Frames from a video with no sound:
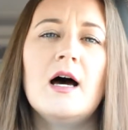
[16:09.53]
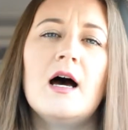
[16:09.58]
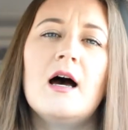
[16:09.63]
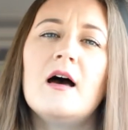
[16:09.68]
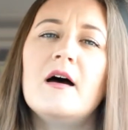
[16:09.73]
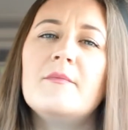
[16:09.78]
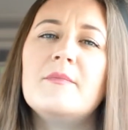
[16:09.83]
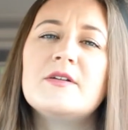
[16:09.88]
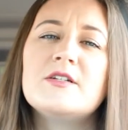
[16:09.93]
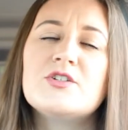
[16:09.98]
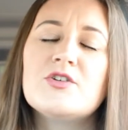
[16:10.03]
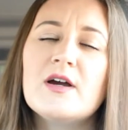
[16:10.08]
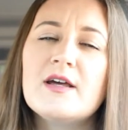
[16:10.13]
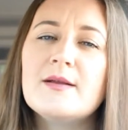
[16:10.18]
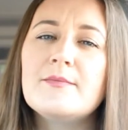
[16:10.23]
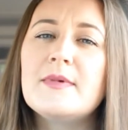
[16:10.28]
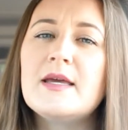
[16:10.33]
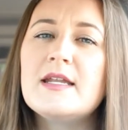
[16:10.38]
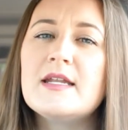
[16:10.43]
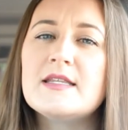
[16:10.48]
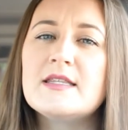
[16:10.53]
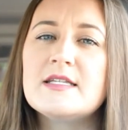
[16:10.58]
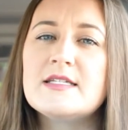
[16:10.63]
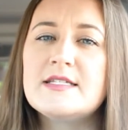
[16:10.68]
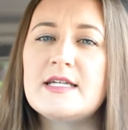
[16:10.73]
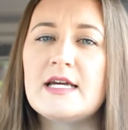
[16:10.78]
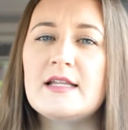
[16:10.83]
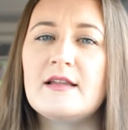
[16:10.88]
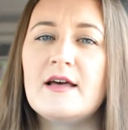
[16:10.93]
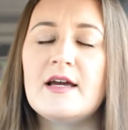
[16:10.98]
Uh, but try to meet in the
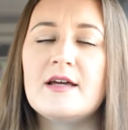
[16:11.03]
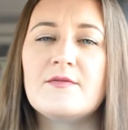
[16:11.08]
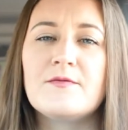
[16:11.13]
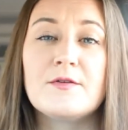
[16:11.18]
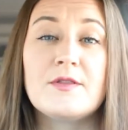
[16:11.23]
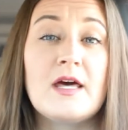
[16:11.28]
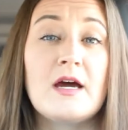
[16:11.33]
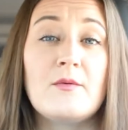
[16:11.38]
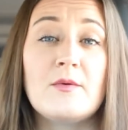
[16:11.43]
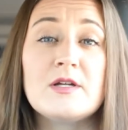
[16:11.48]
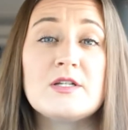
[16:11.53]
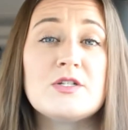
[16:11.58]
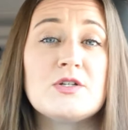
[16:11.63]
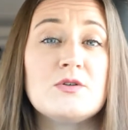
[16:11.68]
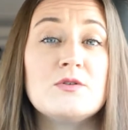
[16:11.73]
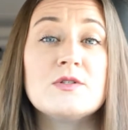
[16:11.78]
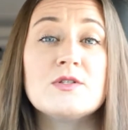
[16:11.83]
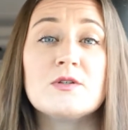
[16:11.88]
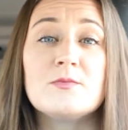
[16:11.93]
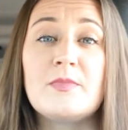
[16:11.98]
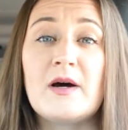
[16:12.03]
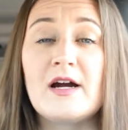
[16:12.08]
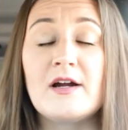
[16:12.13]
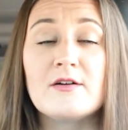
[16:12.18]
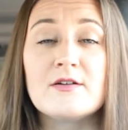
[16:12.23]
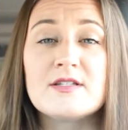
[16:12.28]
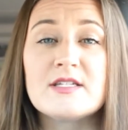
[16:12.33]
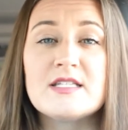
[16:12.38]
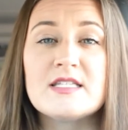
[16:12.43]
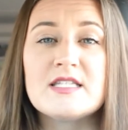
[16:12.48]
daylight for that way too, so
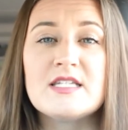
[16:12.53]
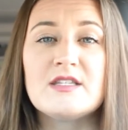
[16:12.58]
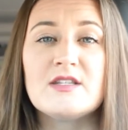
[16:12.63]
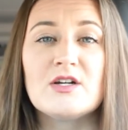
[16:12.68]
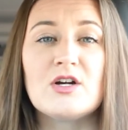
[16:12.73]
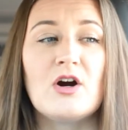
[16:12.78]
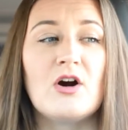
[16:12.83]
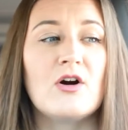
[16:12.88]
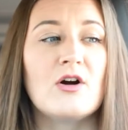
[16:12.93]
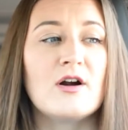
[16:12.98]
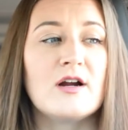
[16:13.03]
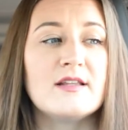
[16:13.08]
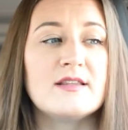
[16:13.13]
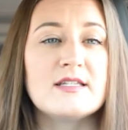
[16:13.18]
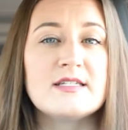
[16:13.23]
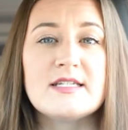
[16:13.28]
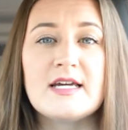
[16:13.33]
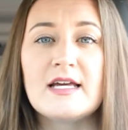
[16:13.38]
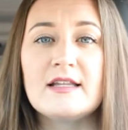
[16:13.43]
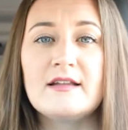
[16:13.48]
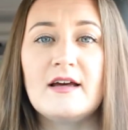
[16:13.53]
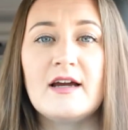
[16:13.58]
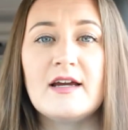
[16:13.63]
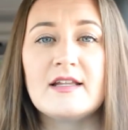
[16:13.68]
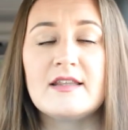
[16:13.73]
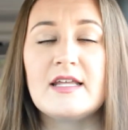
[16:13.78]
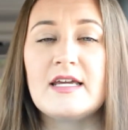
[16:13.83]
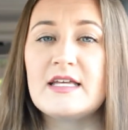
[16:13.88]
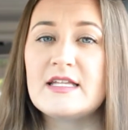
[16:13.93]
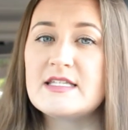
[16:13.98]
buyers can see the car in the
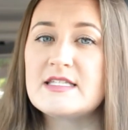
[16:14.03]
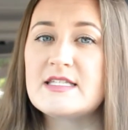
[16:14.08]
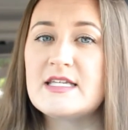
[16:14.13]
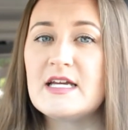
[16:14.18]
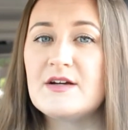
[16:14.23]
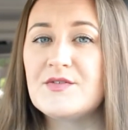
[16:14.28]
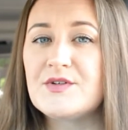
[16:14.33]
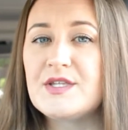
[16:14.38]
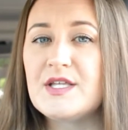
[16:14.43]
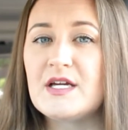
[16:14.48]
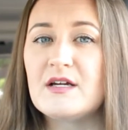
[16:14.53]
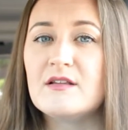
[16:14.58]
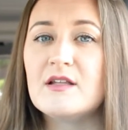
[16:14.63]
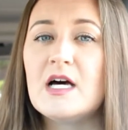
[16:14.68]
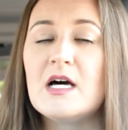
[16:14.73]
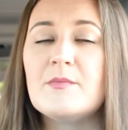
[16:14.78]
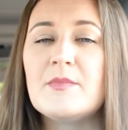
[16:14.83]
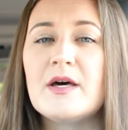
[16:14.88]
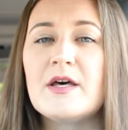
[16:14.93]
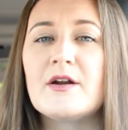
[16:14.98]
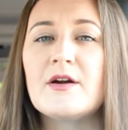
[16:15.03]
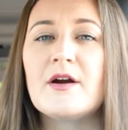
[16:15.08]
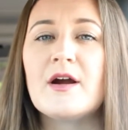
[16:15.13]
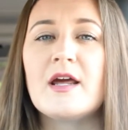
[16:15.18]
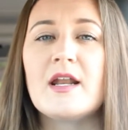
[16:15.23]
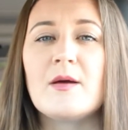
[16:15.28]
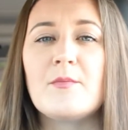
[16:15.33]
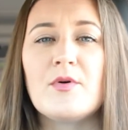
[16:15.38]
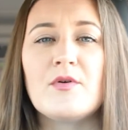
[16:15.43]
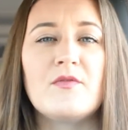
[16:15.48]
daylight and they can see everything a lot better,
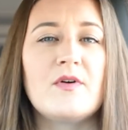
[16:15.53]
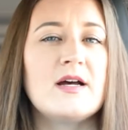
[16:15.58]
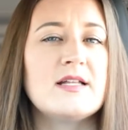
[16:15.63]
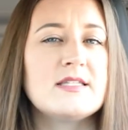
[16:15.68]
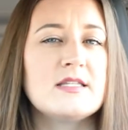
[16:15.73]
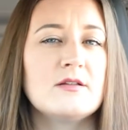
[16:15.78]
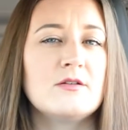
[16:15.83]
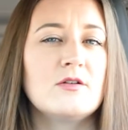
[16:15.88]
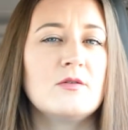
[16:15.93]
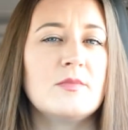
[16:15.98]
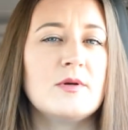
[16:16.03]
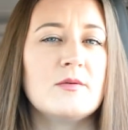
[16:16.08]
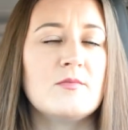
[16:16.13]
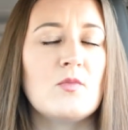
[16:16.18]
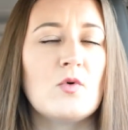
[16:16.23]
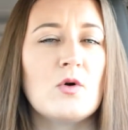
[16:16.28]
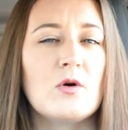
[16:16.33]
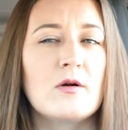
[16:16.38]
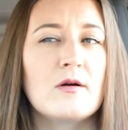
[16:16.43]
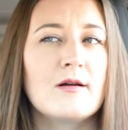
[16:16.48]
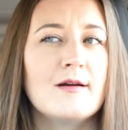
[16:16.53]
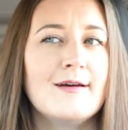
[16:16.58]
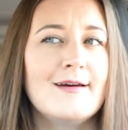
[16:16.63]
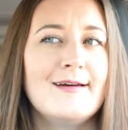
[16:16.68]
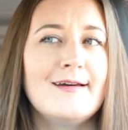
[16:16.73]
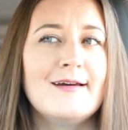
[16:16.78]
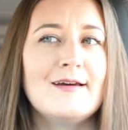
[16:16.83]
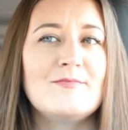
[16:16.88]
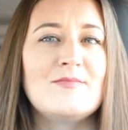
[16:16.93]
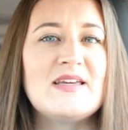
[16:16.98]
and it provides a little bit more
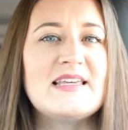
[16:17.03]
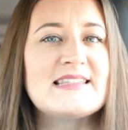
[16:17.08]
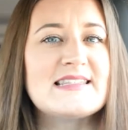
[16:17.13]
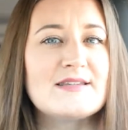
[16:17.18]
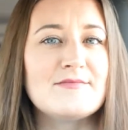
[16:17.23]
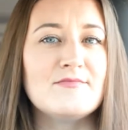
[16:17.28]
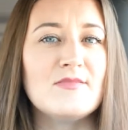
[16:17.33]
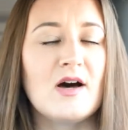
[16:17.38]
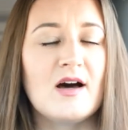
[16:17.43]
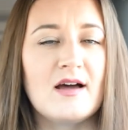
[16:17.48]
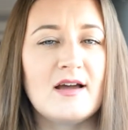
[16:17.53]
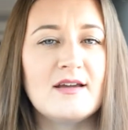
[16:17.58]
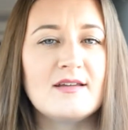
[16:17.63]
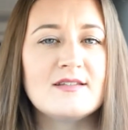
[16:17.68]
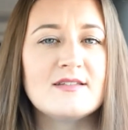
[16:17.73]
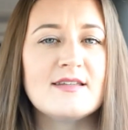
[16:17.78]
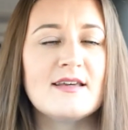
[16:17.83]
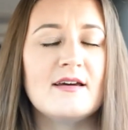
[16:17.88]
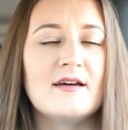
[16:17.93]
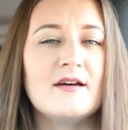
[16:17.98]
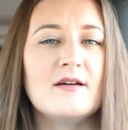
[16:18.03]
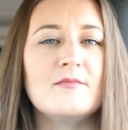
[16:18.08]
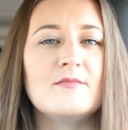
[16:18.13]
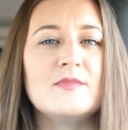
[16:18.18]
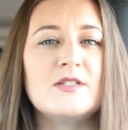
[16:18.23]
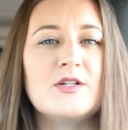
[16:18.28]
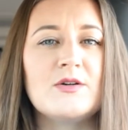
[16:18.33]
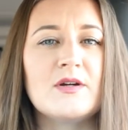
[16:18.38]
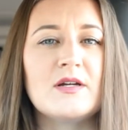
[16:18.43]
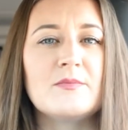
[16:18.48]
peace of mind
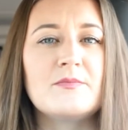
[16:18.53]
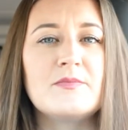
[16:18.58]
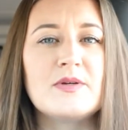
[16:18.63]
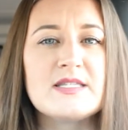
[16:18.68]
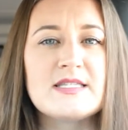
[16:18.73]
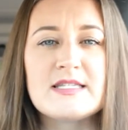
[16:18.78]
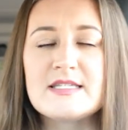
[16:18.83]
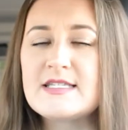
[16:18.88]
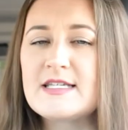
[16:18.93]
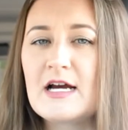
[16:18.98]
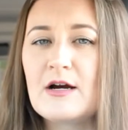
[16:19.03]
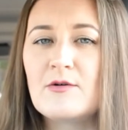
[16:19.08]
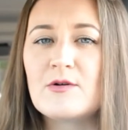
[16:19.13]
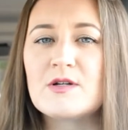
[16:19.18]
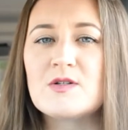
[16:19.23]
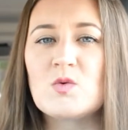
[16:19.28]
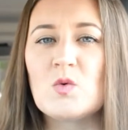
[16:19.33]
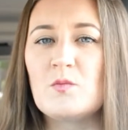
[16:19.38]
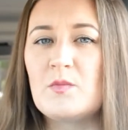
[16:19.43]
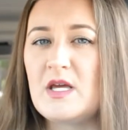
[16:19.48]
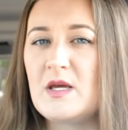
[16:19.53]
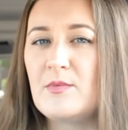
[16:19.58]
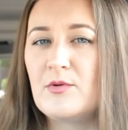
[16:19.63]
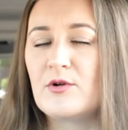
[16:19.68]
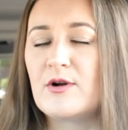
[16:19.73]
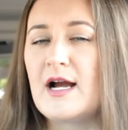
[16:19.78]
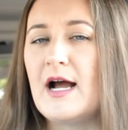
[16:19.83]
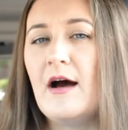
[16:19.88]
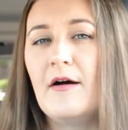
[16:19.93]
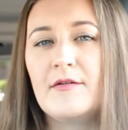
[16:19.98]
um, during business hours when
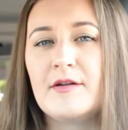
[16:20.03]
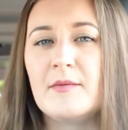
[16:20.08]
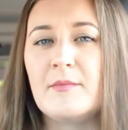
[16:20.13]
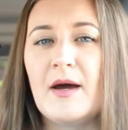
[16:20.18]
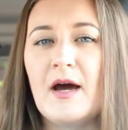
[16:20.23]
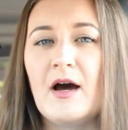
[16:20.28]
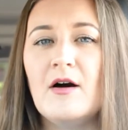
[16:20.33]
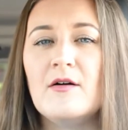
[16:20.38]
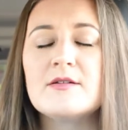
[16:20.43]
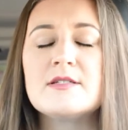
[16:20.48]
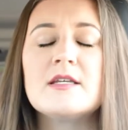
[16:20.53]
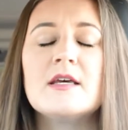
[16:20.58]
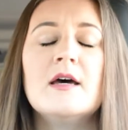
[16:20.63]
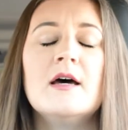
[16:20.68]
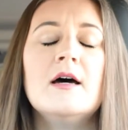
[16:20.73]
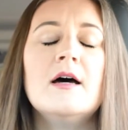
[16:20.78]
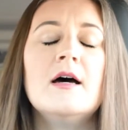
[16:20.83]
people are out and about.